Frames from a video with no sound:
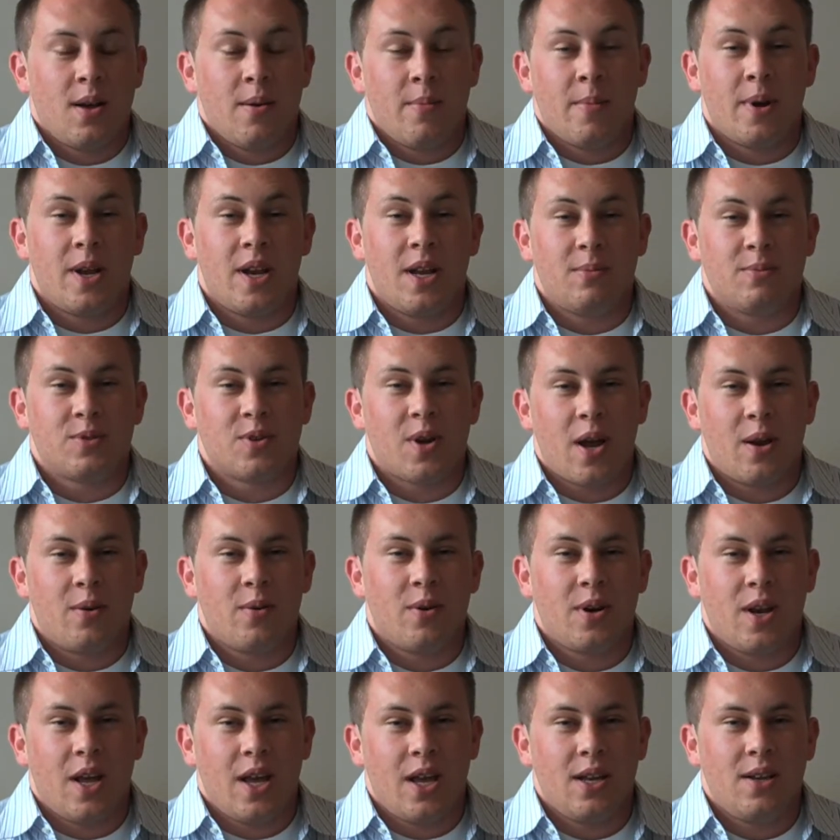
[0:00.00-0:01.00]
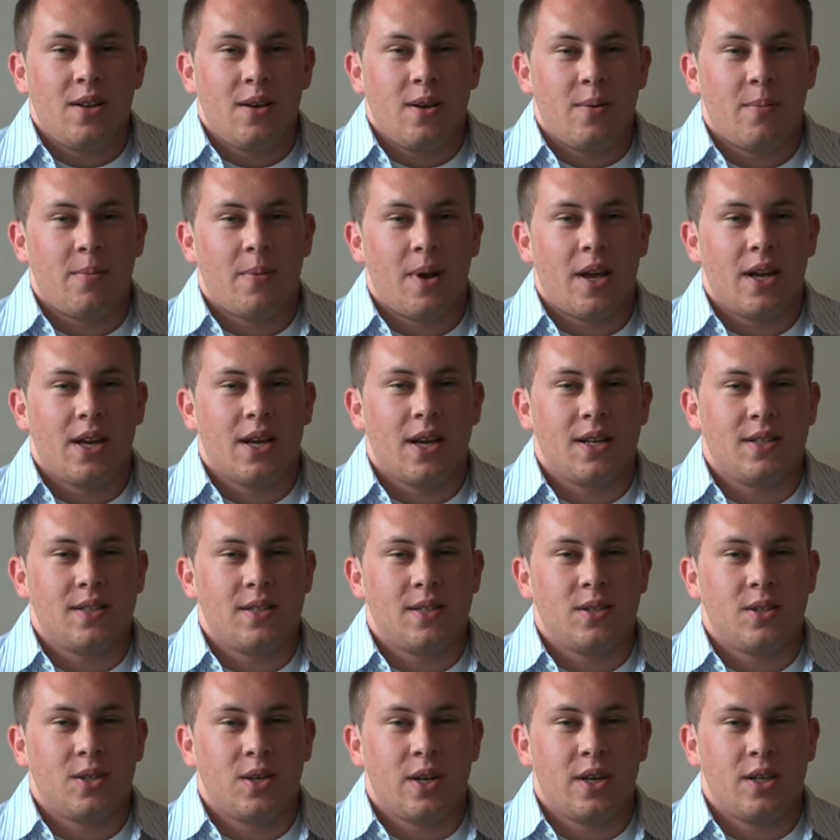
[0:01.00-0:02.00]
My name is Ryan Ronayne. My
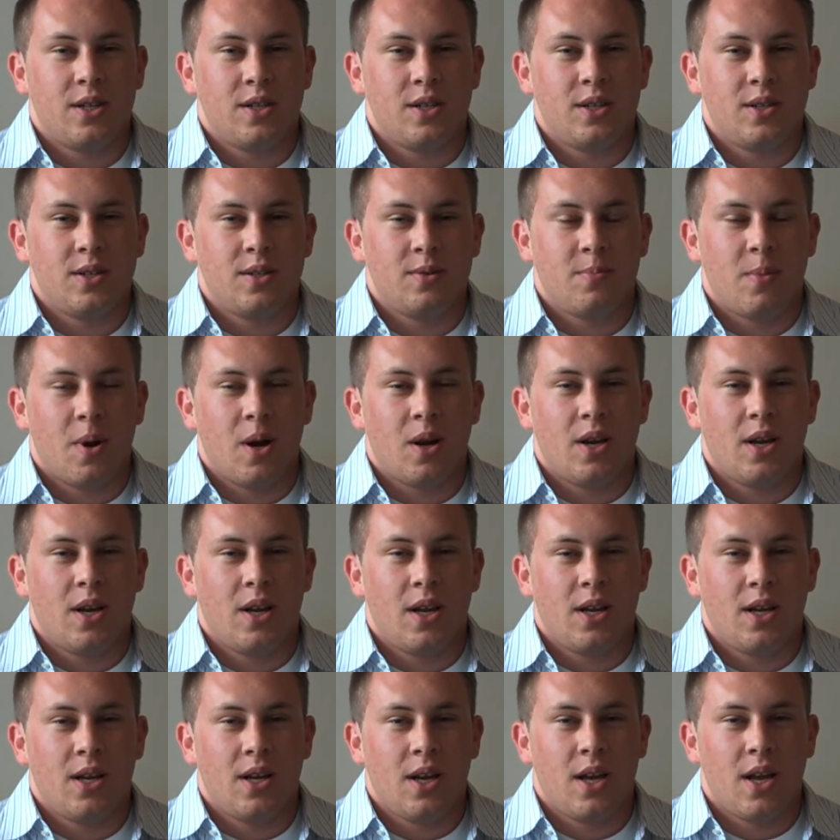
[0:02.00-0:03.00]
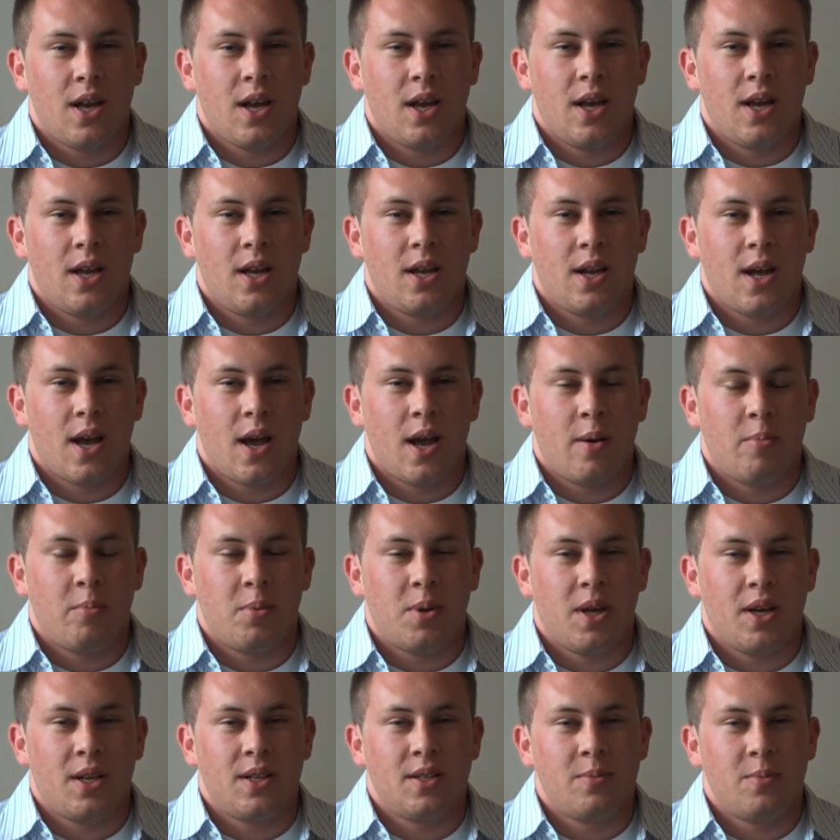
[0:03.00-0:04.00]
concentration is marketing, and I
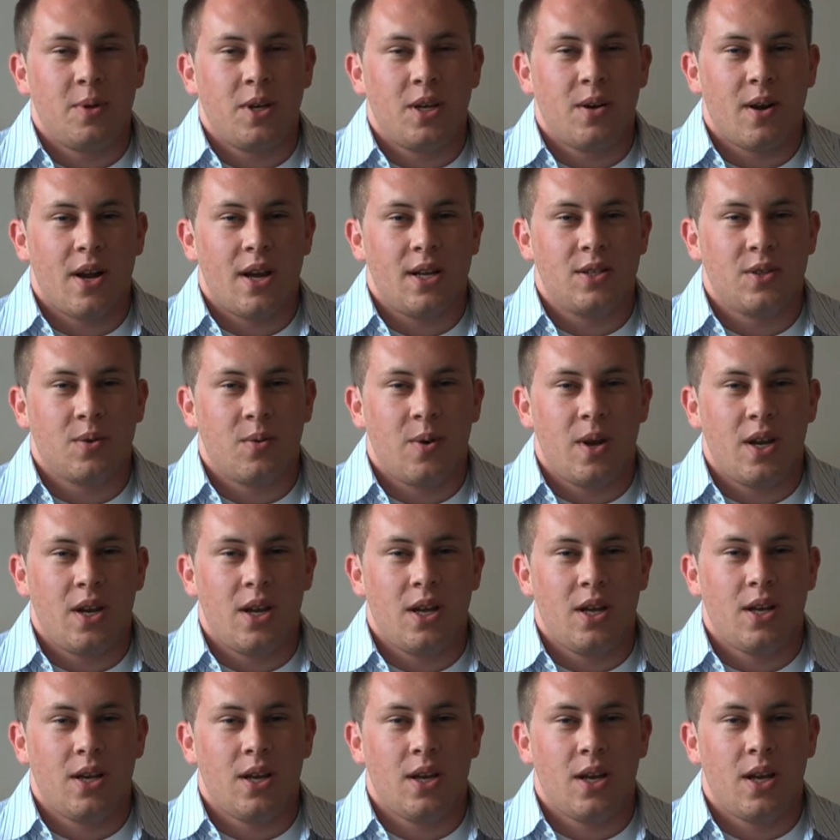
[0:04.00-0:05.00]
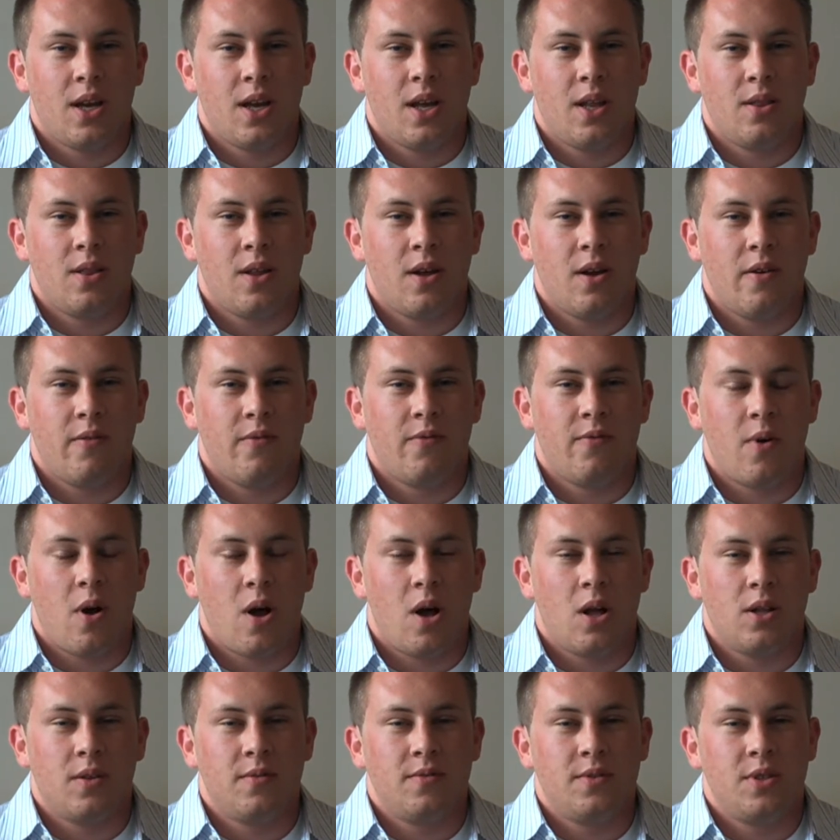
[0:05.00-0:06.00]
plan to be graduating in the uh, fall of